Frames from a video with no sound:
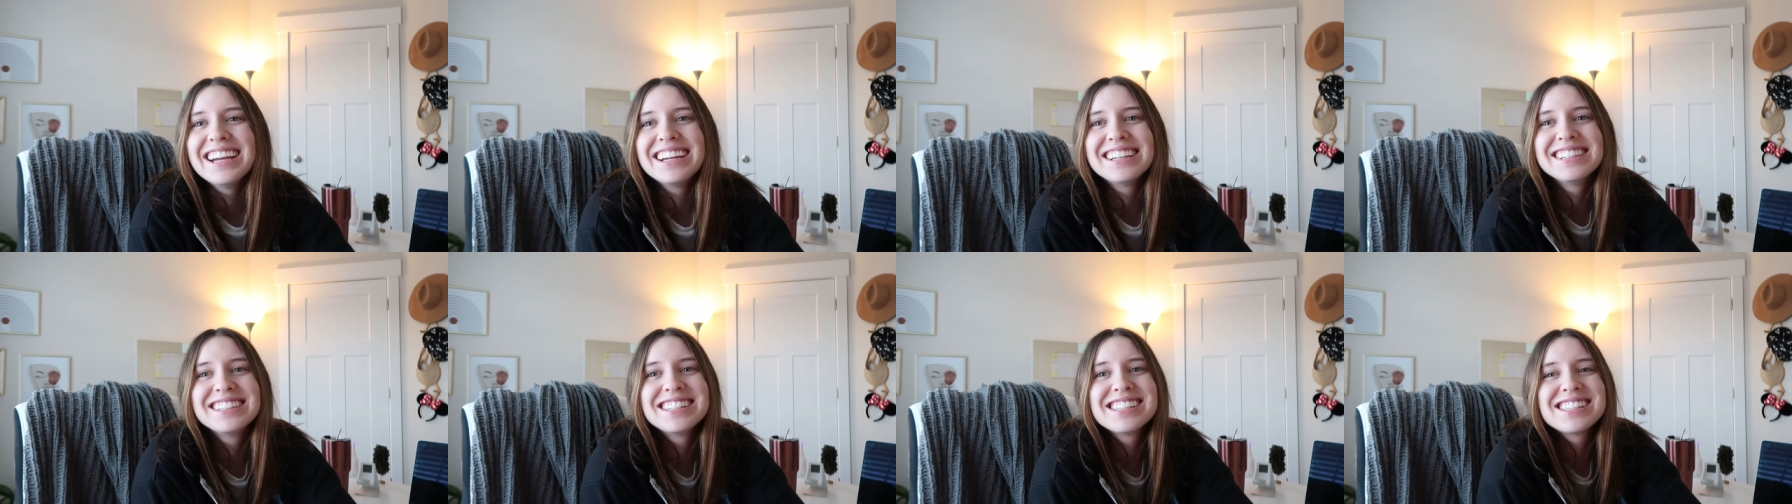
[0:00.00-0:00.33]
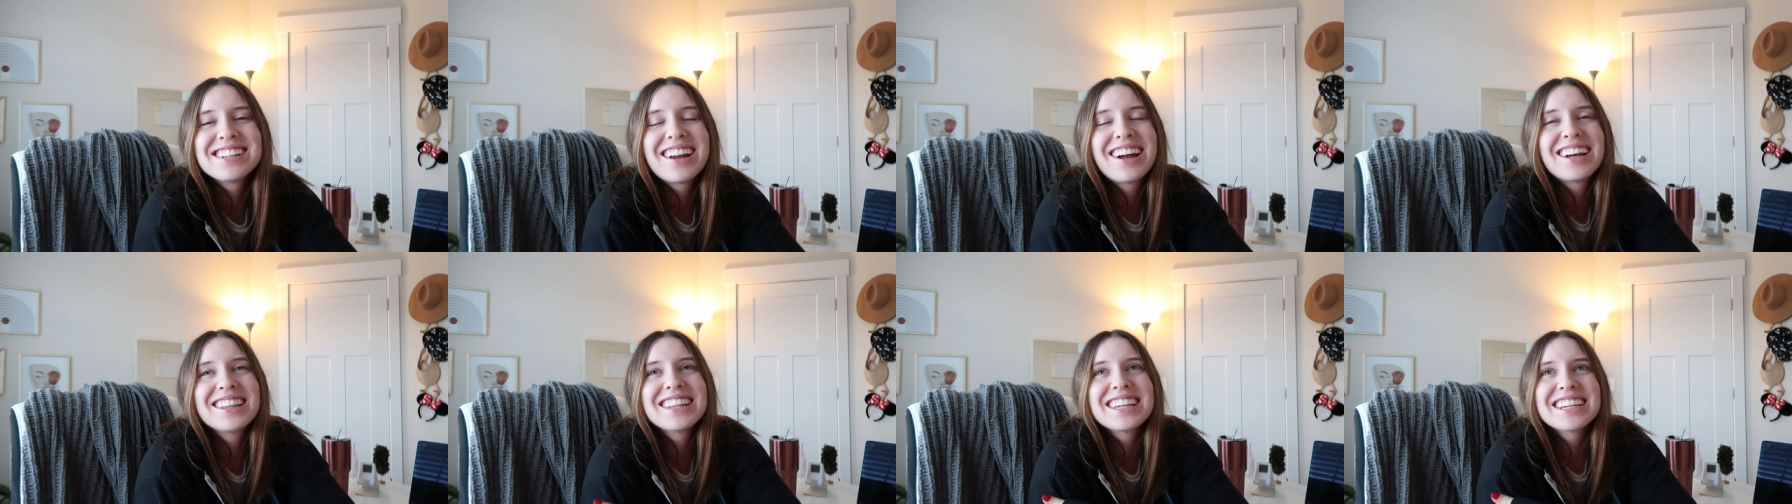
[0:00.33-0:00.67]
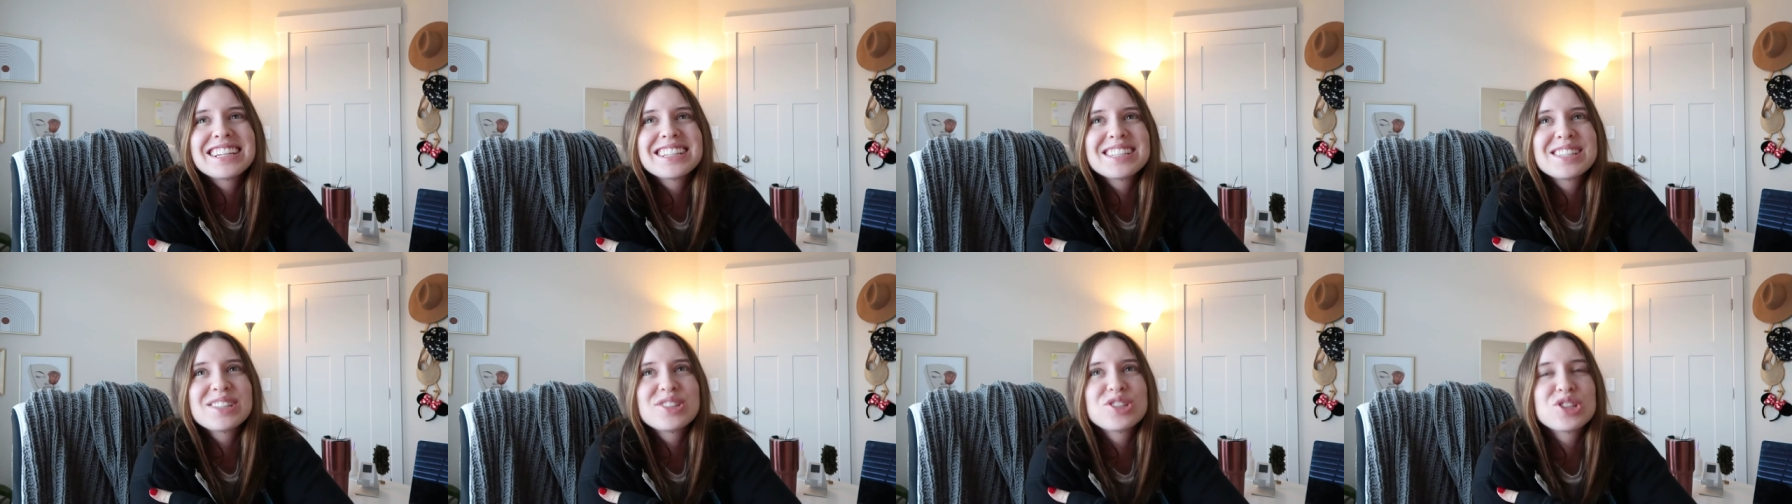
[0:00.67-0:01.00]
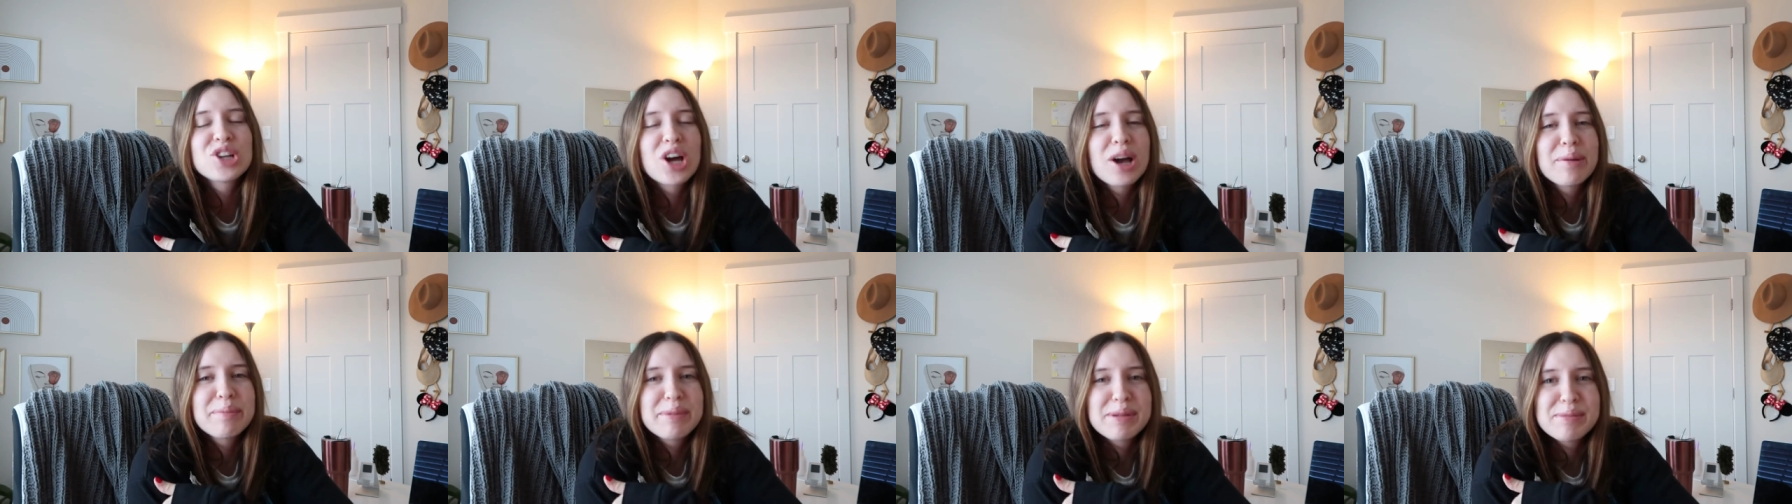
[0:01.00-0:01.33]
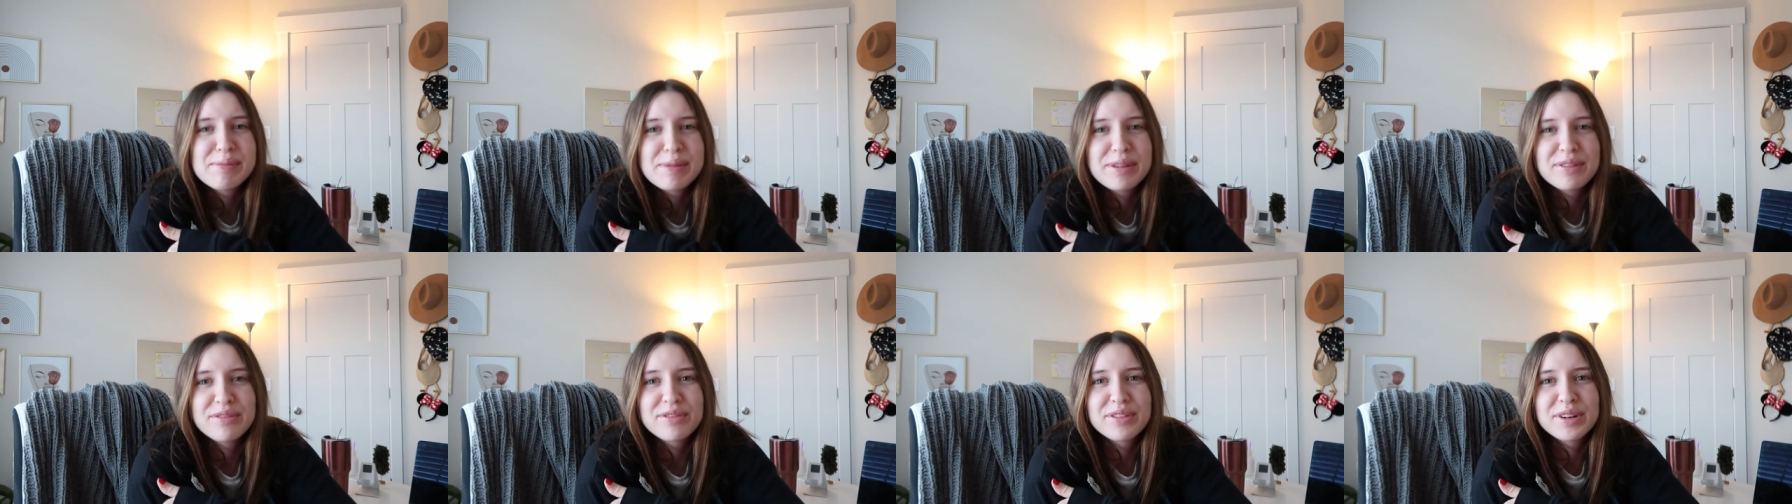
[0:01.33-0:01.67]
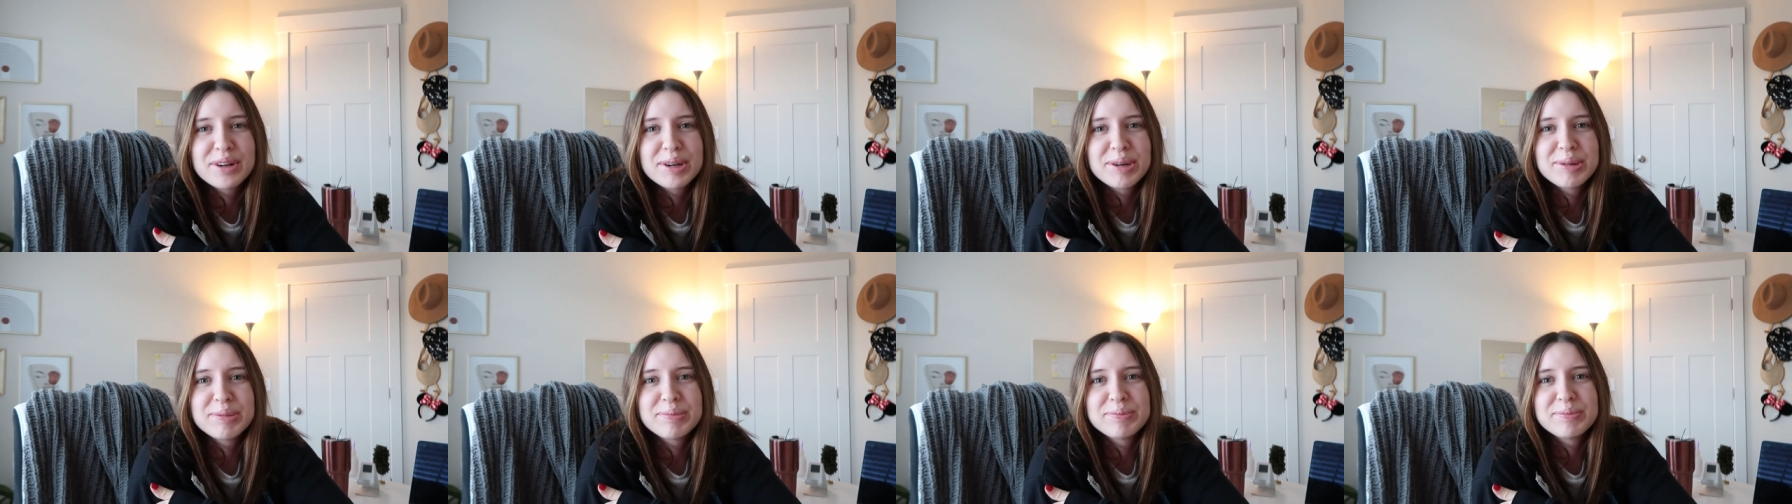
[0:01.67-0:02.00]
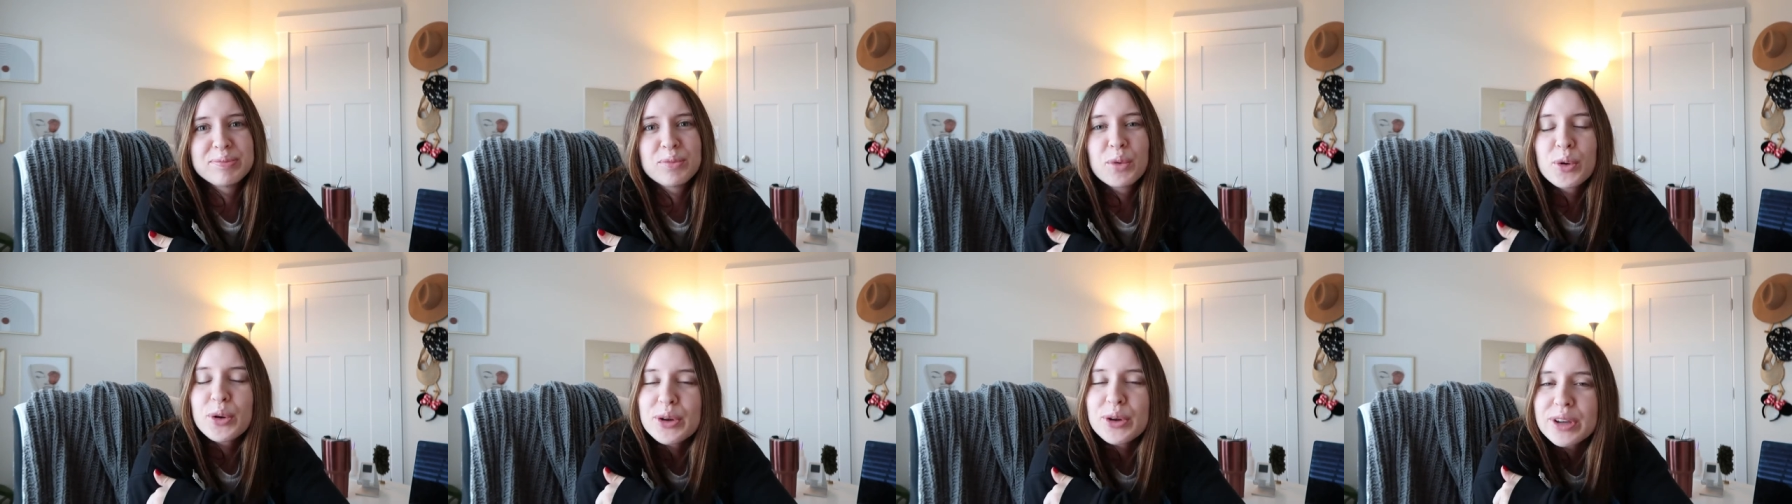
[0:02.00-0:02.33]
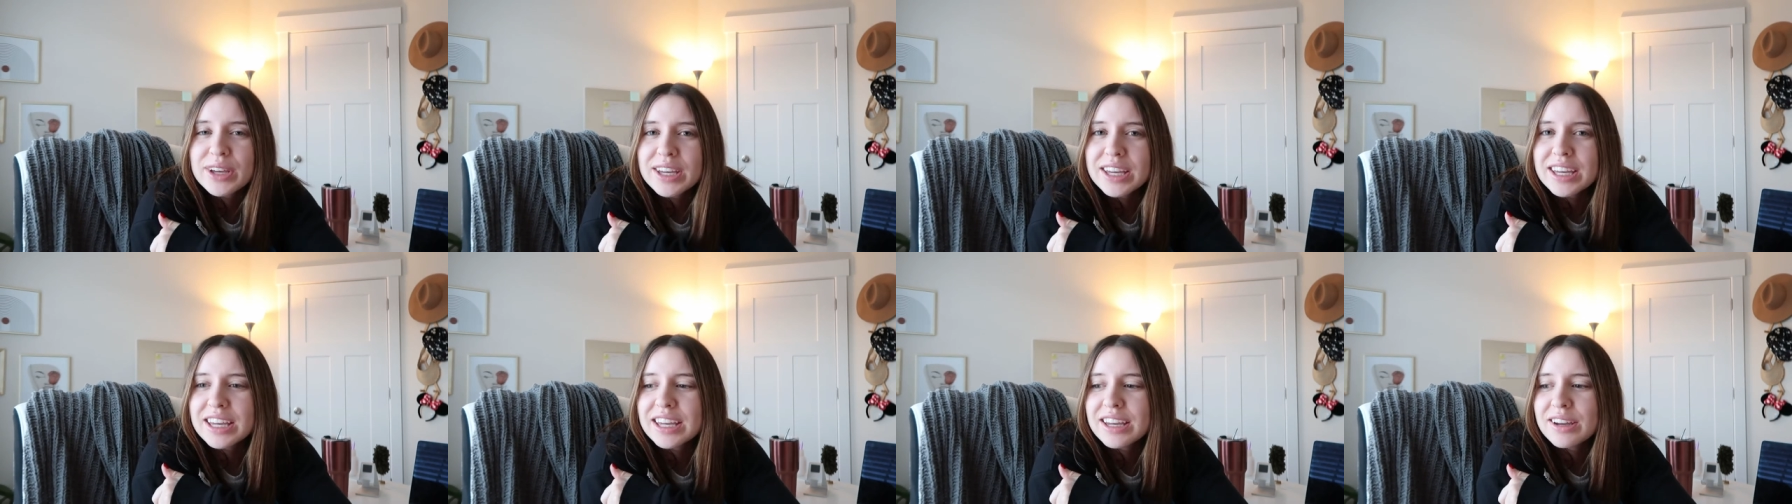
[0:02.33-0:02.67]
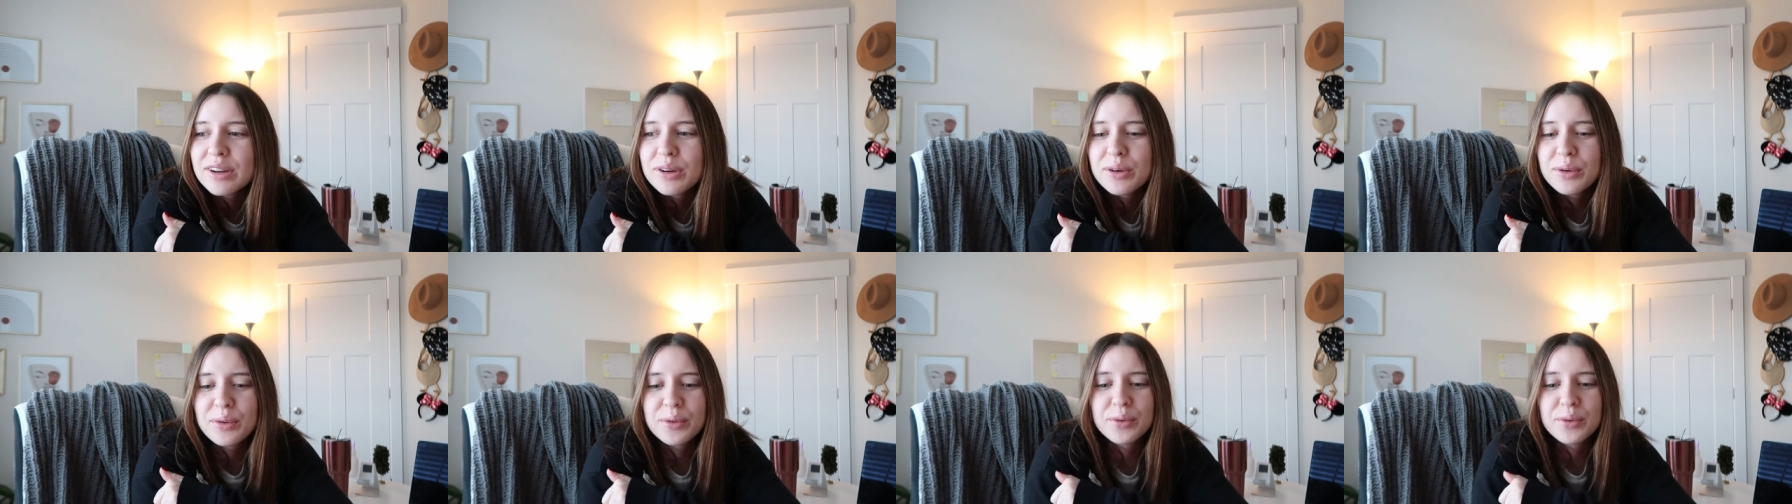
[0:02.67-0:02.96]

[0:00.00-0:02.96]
it's not like stopping me from working